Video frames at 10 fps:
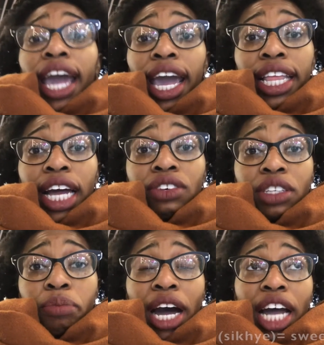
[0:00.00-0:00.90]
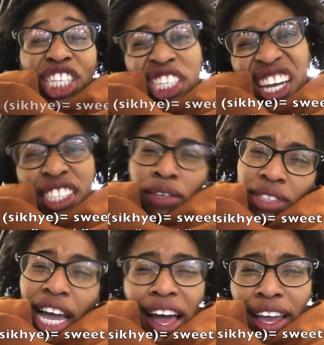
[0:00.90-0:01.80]
and I would buy shige
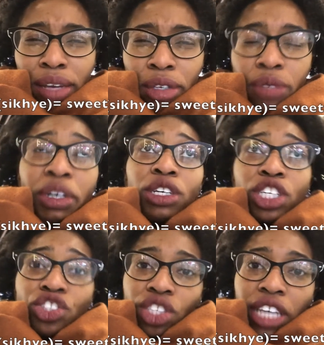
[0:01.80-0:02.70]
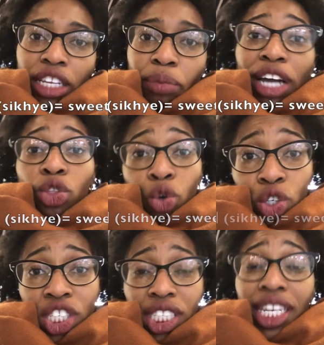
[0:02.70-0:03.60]
sometimes, but usually I'd buy
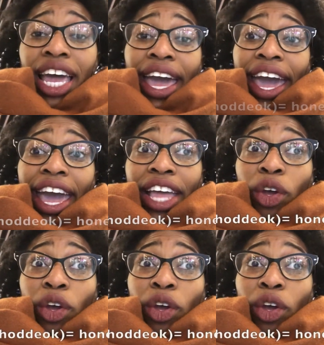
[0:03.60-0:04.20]
tteokbokki and